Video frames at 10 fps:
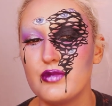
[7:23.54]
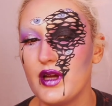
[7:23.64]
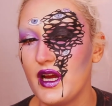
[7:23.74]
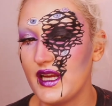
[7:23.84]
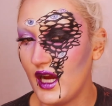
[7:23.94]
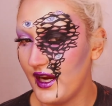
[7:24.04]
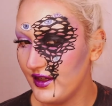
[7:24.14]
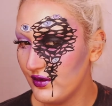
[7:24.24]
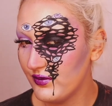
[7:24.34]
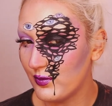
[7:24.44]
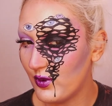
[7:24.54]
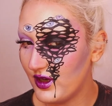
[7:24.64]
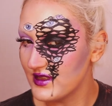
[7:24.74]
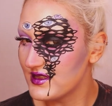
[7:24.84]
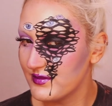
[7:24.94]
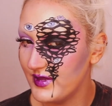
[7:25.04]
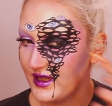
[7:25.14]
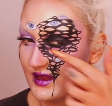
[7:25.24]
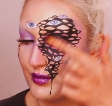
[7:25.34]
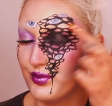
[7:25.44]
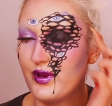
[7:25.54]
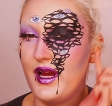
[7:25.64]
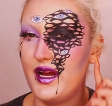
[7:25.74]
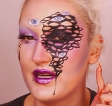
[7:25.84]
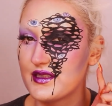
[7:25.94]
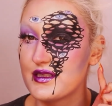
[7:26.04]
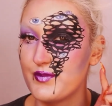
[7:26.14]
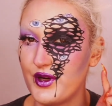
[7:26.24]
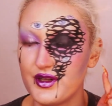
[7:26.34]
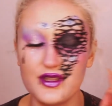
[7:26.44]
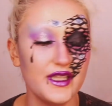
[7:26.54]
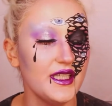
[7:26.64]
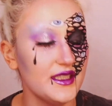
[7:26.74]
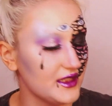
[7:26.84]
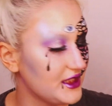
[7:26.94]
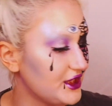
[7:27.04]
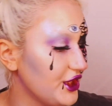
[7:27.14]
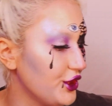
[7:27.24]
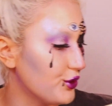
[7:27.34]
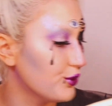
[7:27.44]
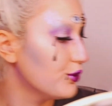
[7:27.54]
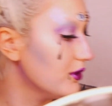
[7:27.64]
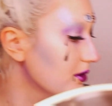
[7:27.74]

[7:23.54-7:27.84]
I kind of want to make the black sparkly, so